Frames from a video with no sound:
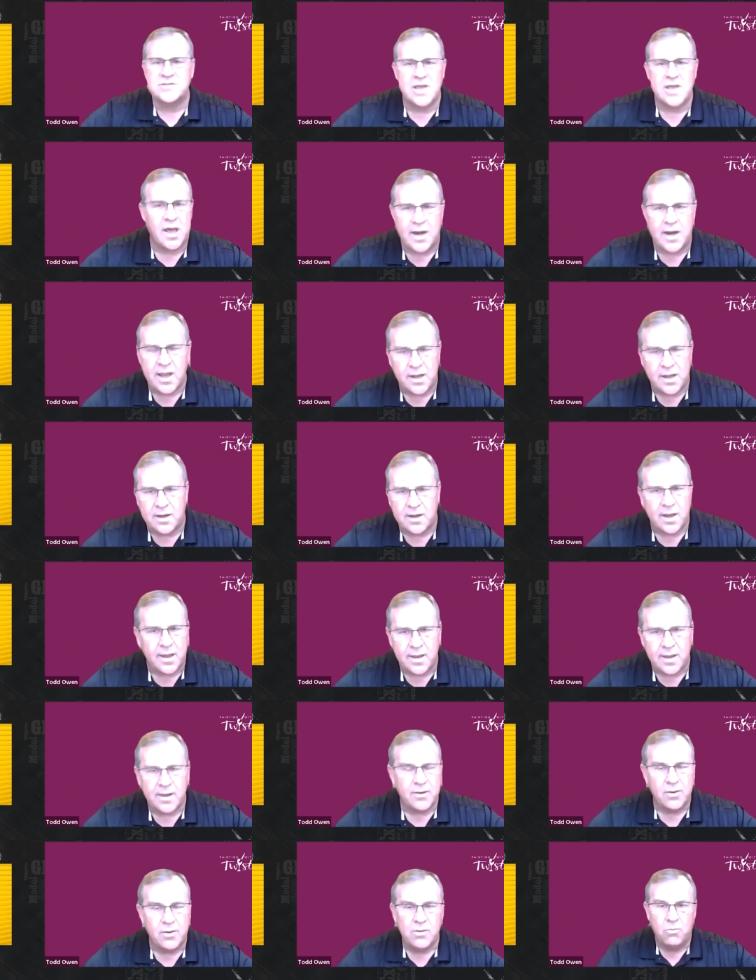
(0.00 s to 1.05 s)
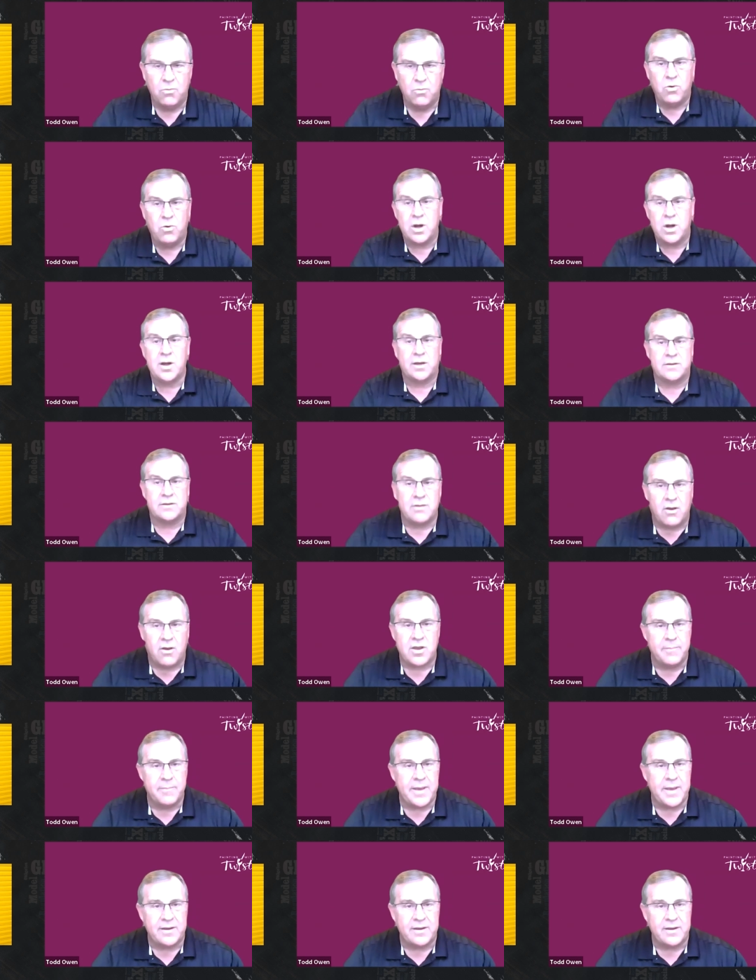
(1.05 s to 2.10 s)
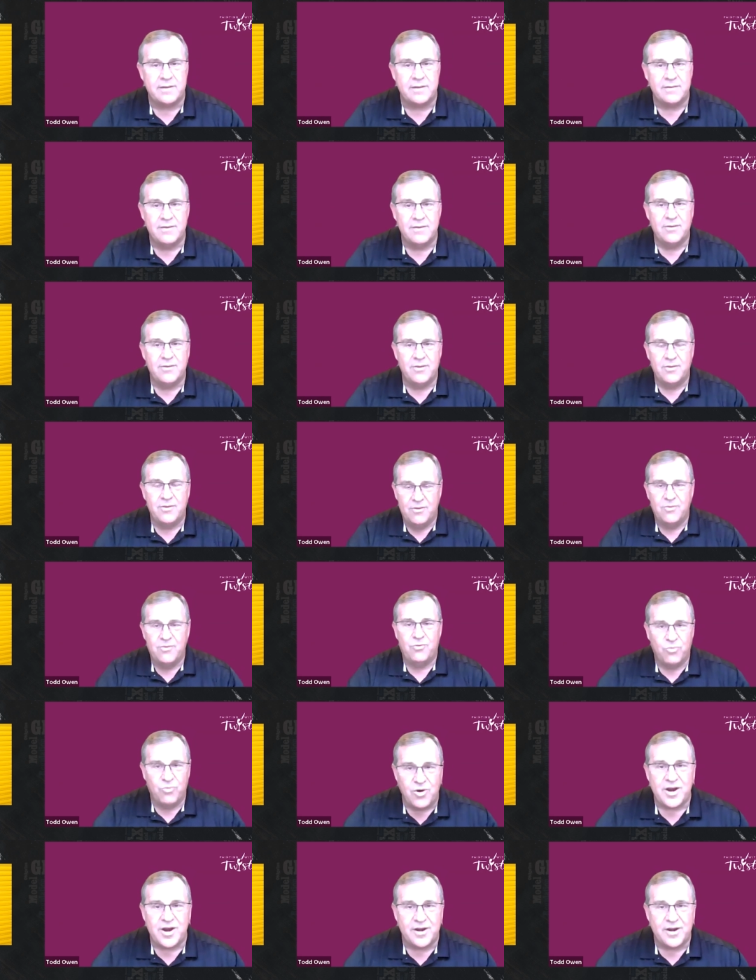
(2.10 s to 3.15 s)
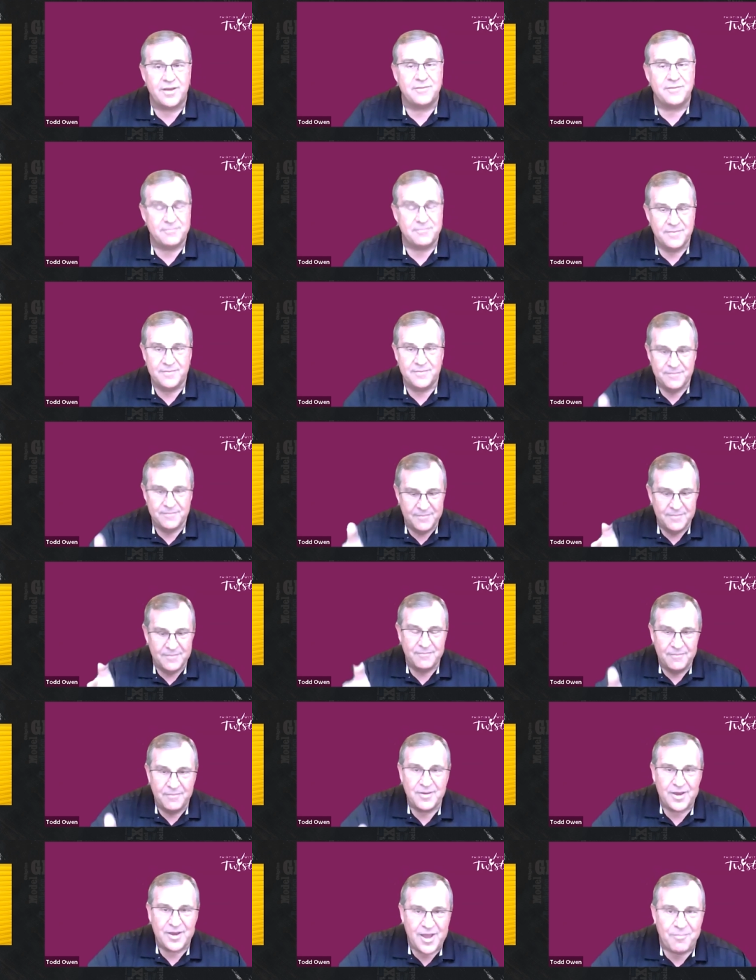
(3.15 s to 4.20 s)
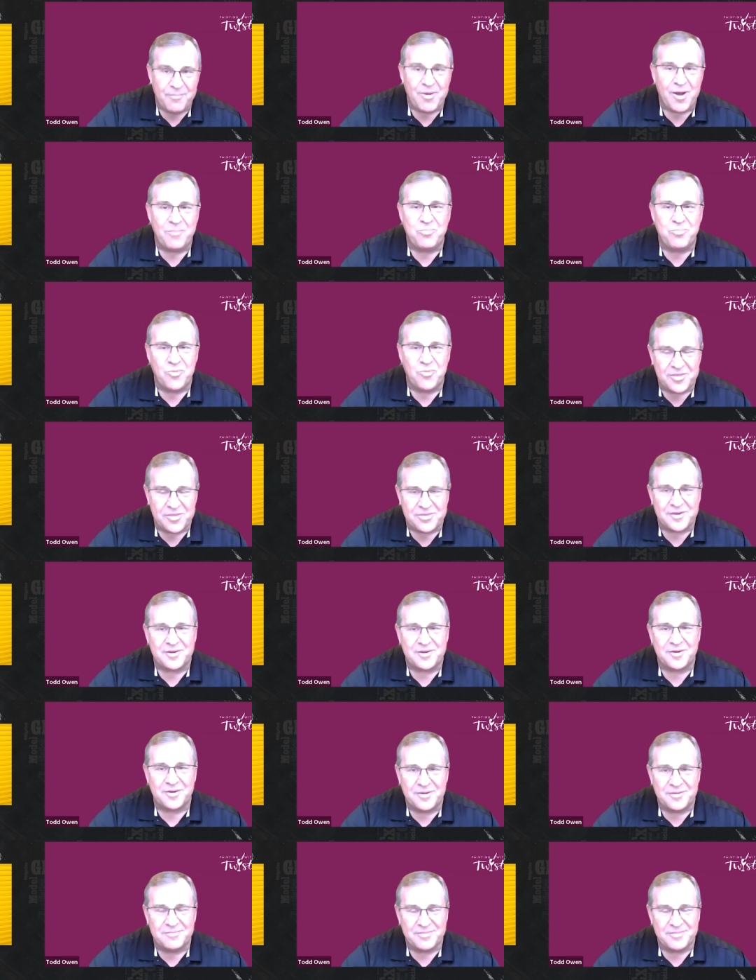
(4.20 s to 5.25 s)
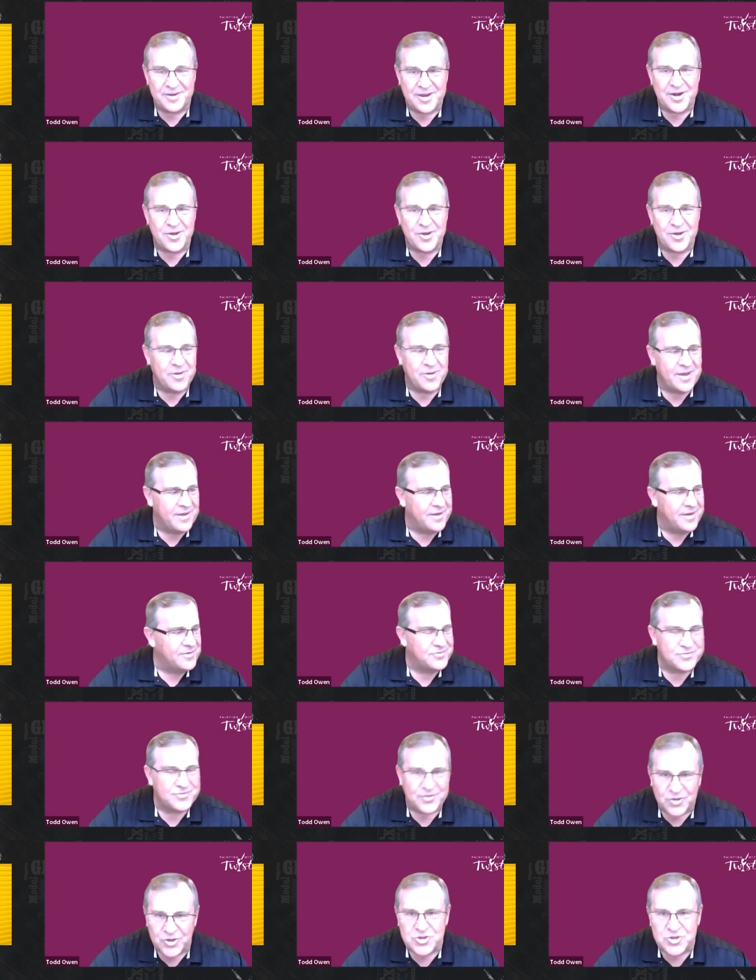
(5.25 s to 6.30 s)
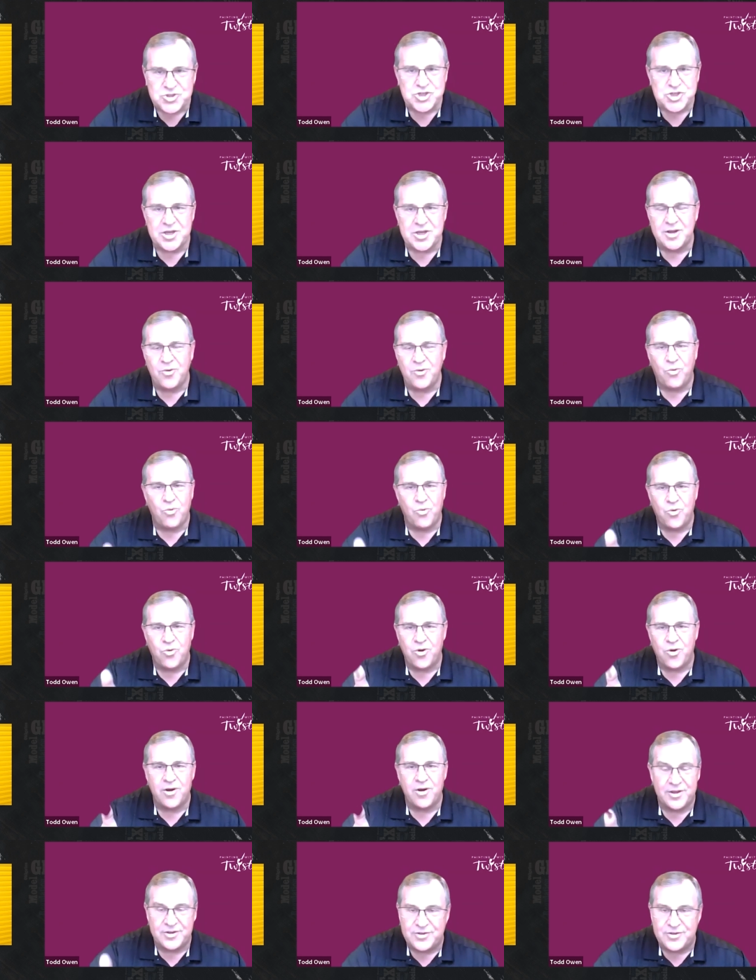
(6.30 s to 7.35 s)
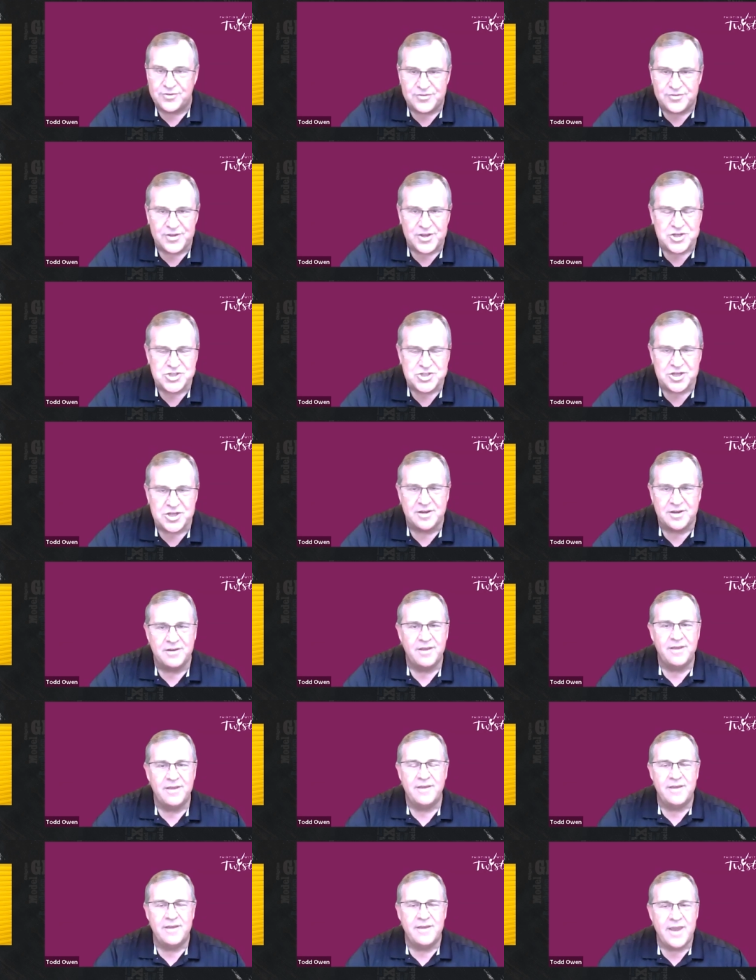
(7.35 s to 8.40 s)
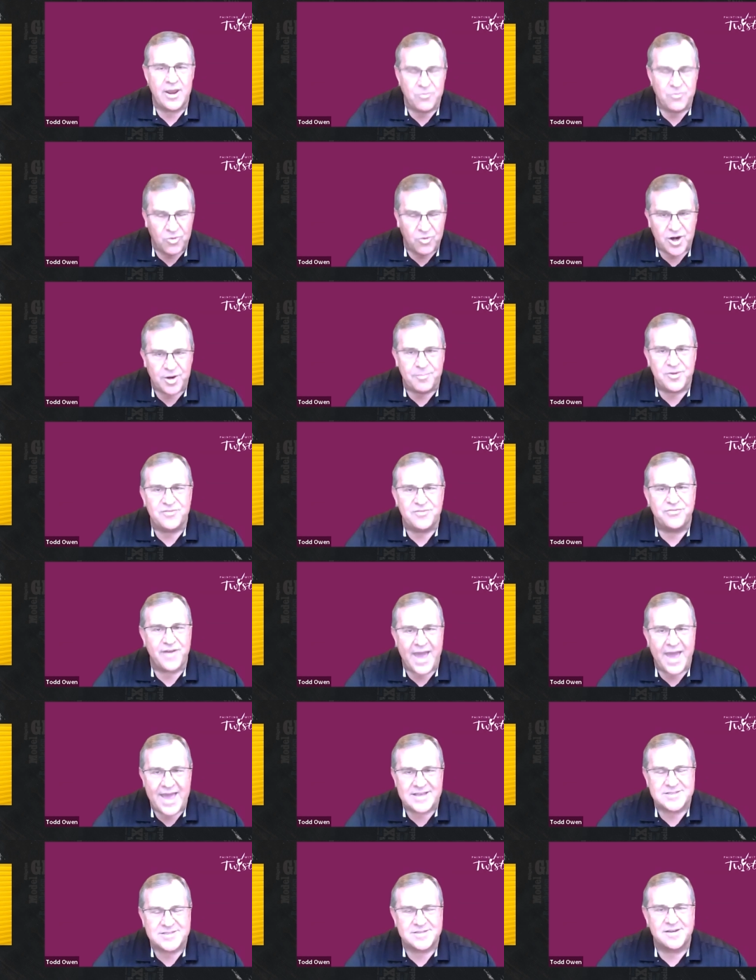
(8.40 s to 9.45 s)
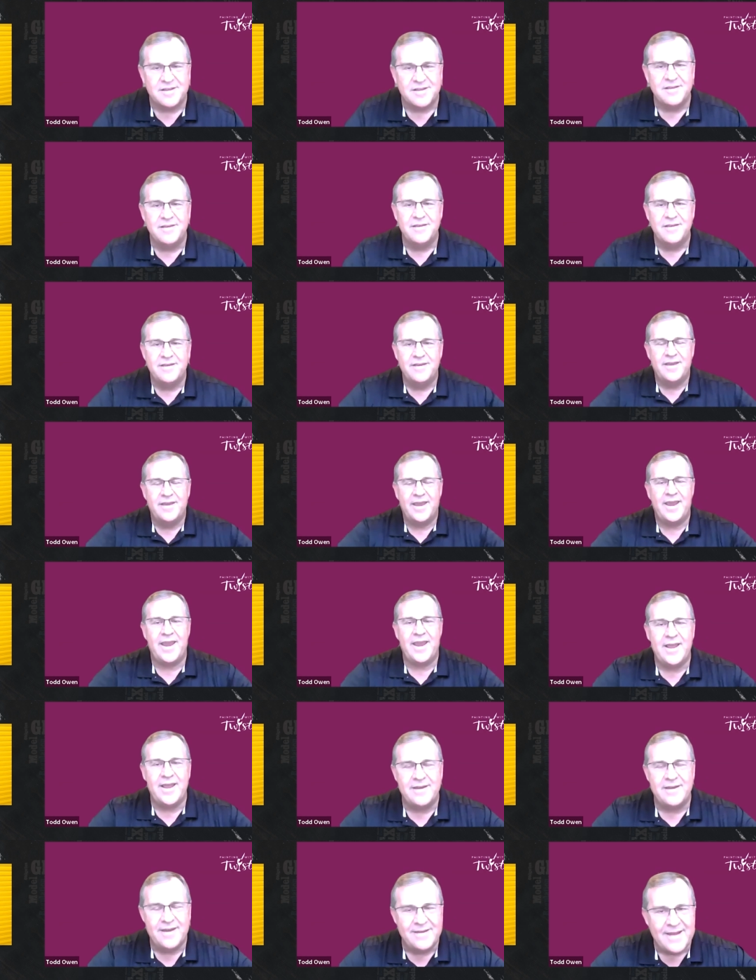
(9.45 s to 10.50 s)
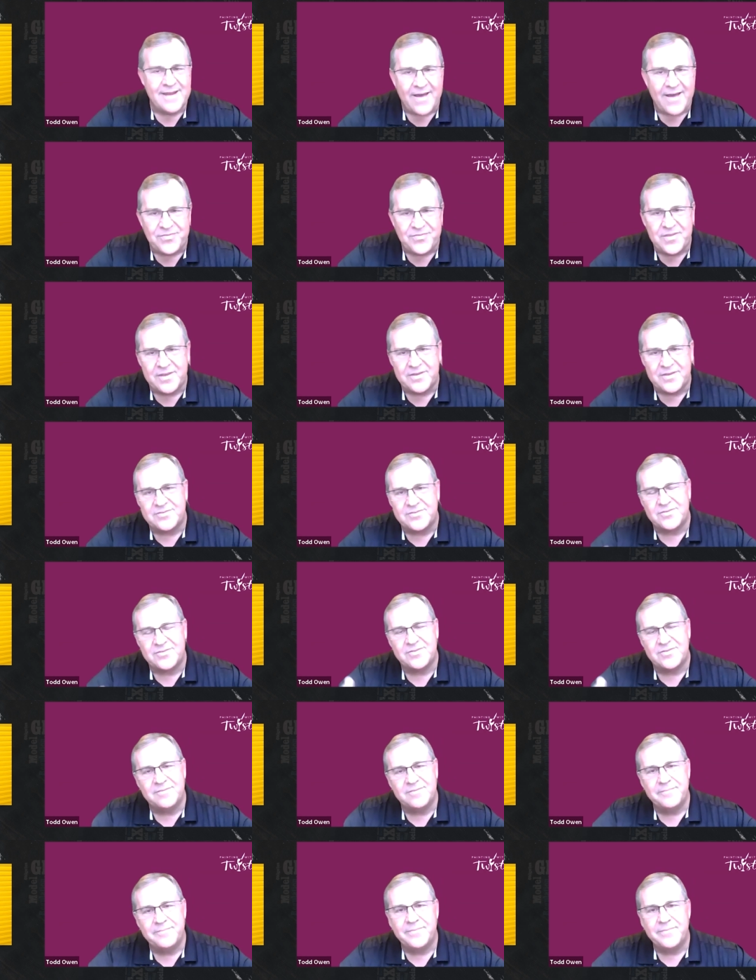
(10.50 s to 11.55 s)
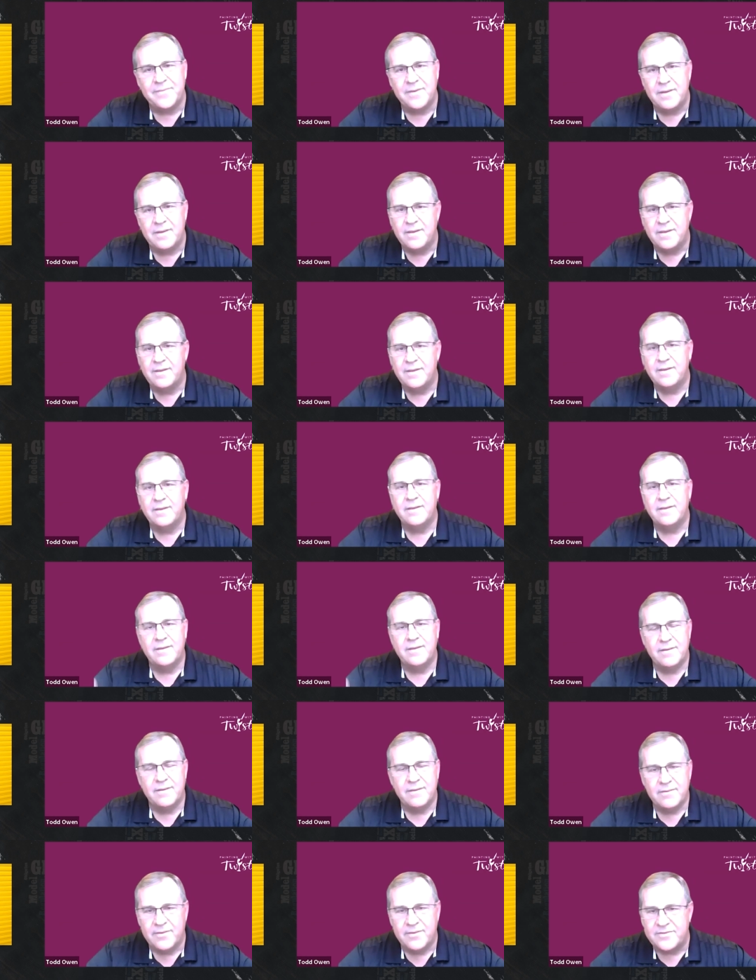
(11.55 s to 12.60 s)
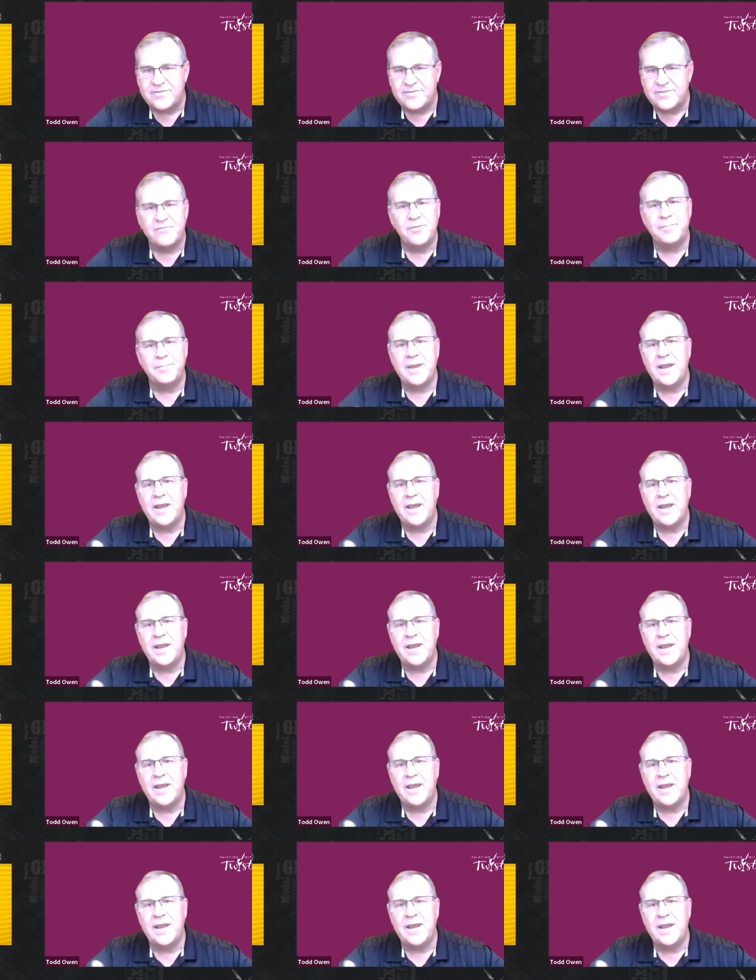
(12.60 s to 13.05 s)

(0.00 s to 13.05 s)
days on end. I, we're going to talk about it. We're going to come up with an, a, you know, a solution or a decision, and we're going to move fast. And not this, let's have a